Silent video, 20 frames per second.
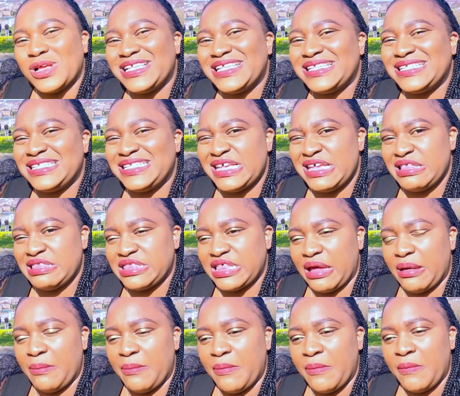see
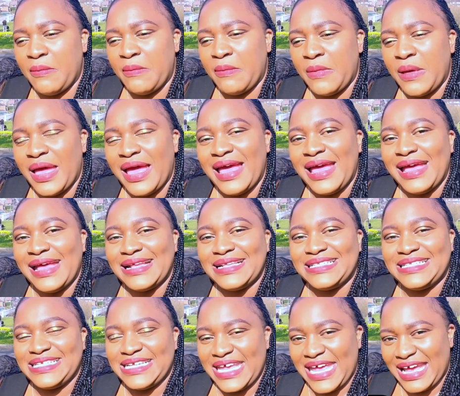them
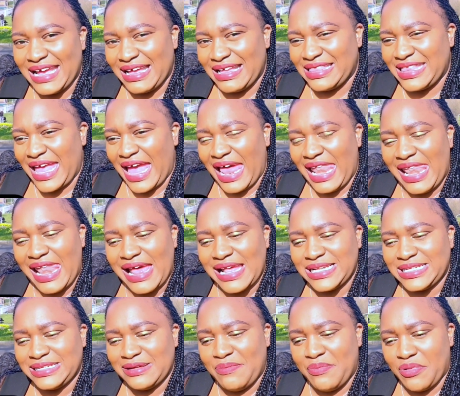take their
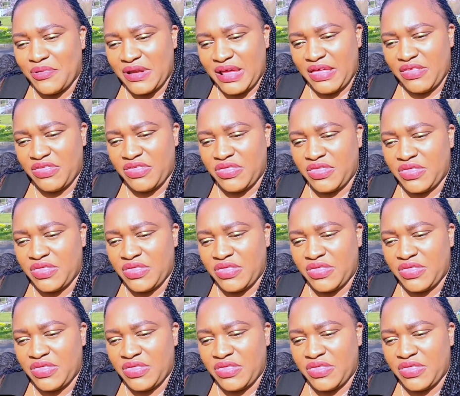last breath.